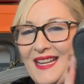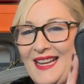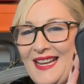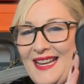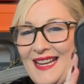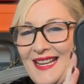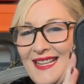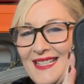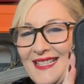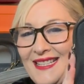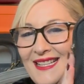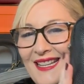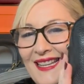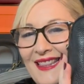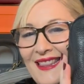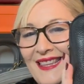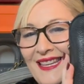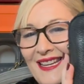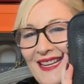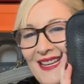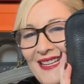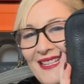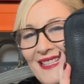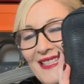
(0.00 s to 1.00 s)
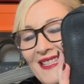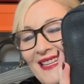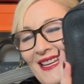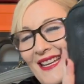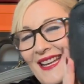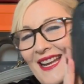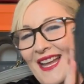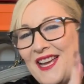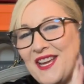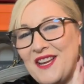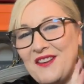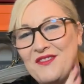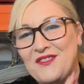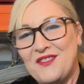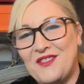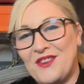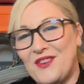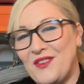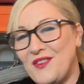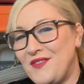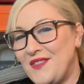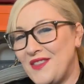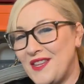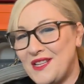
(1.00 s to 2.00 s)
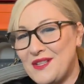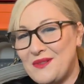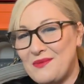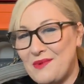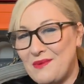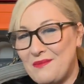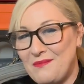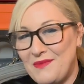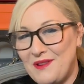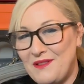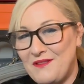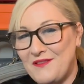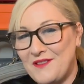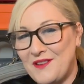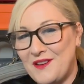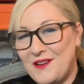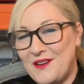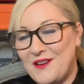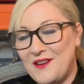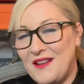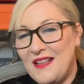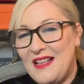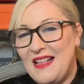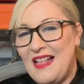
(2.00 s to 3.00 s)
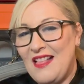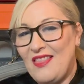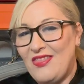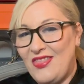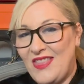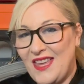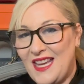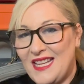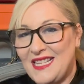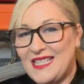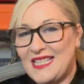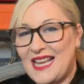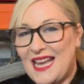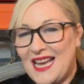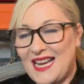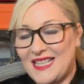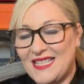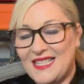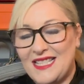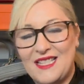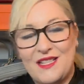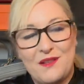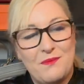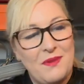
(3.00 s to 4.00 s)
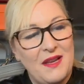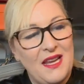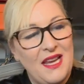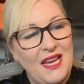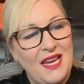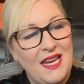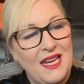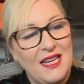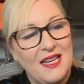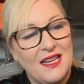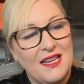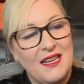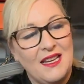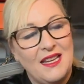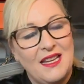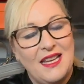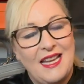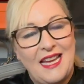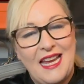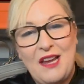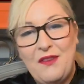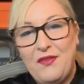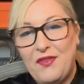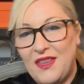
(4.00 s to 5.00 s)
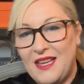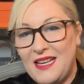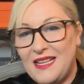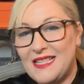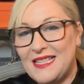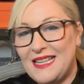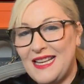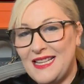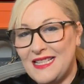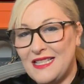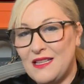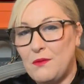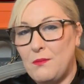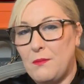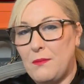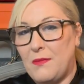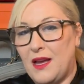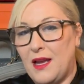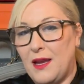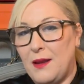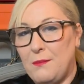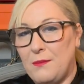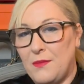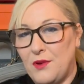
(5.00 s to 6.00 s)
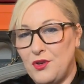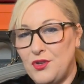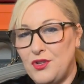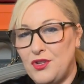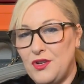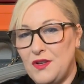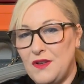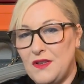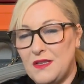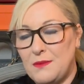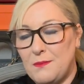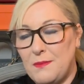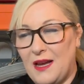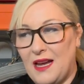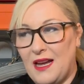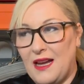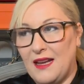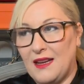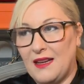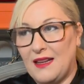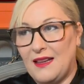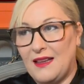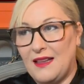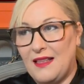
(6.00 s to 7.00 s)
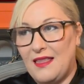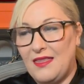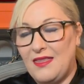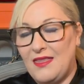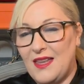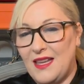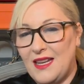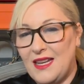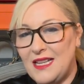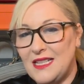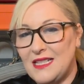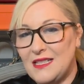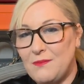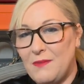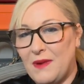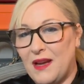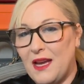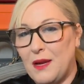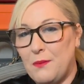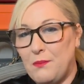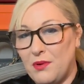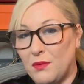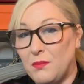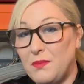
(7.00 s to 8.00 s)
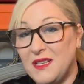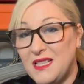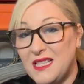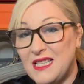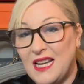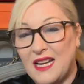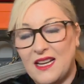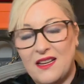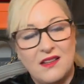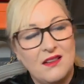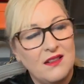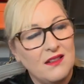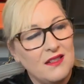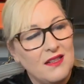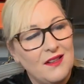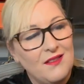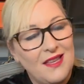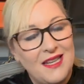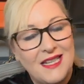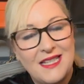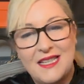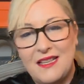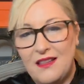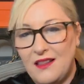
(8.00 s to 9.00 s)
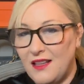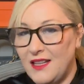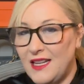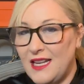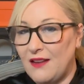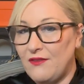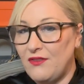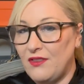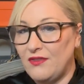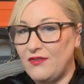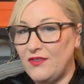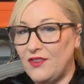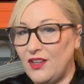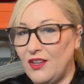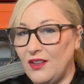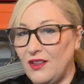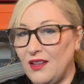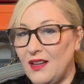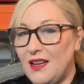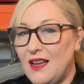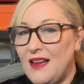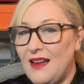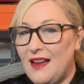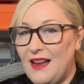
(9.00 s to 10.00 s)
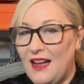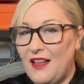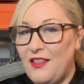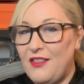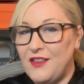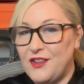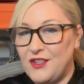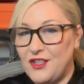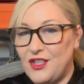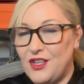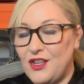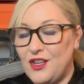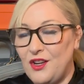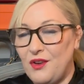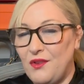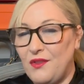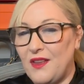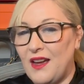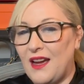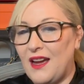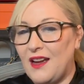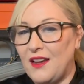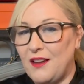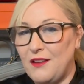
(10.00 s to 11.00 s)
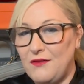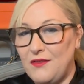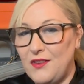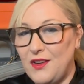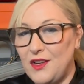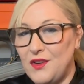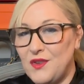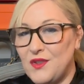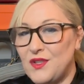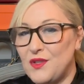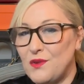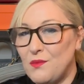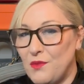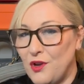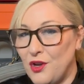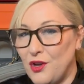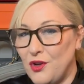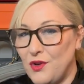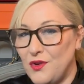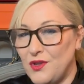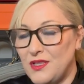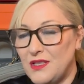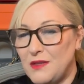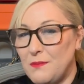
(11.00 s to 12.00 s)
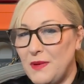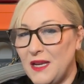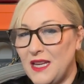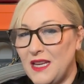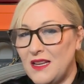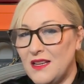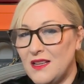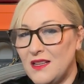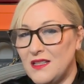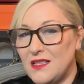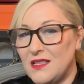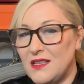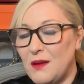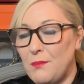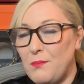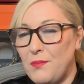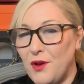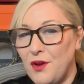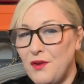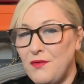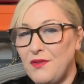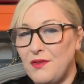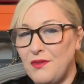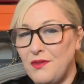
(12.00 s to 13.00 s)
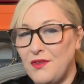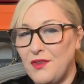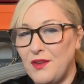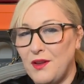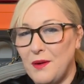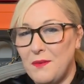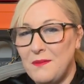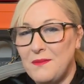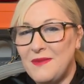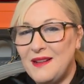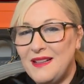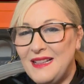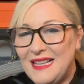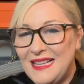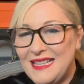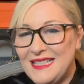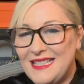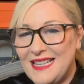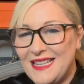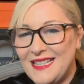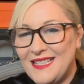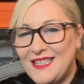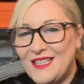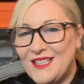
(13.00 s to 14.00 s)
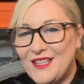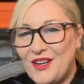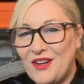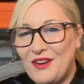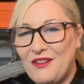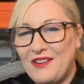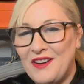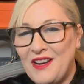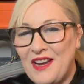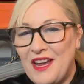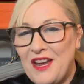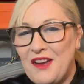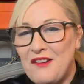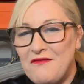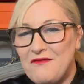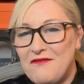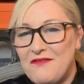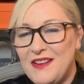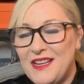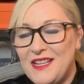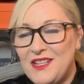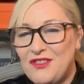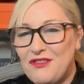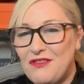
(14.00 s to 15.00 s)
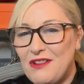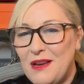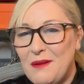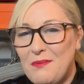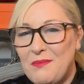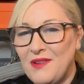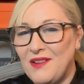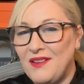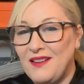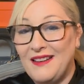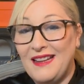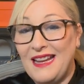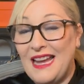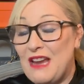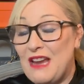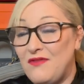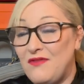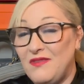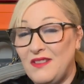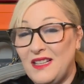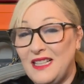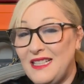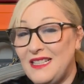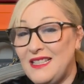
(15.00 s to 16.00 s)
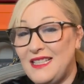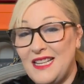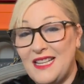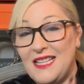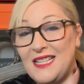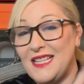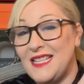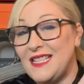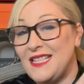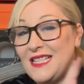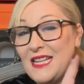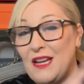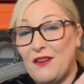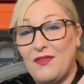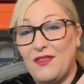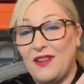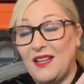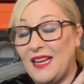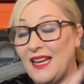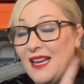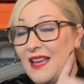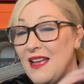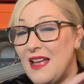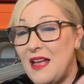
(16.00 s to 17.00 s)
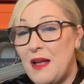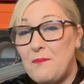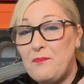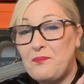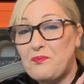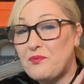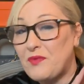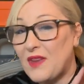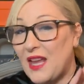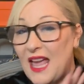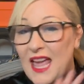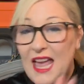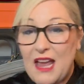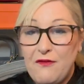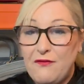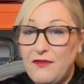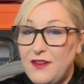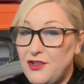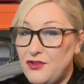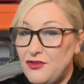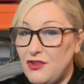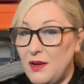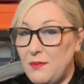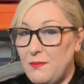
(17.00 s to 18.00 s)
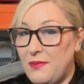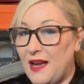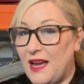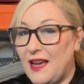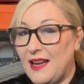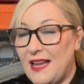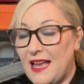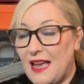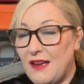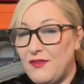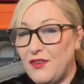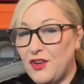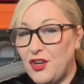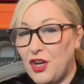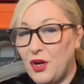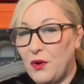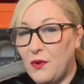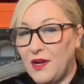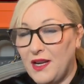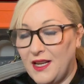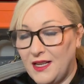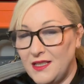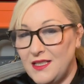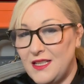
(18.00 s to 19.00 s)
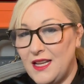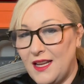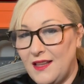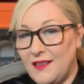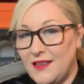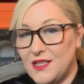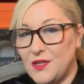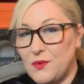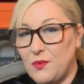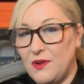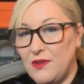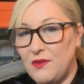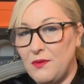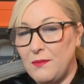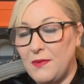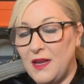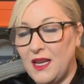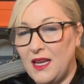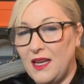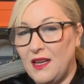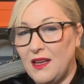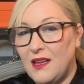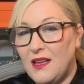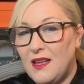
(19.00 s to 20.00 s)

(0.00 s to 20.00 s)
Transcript: is this, and I have shown this one before. This has to be, if this isn't my most used bag, then it's my probably second. This and the Neverfull are the two that I've used the most because both of them tend to go on every trip. And this is definitely every trip I ever go on, I take this with me.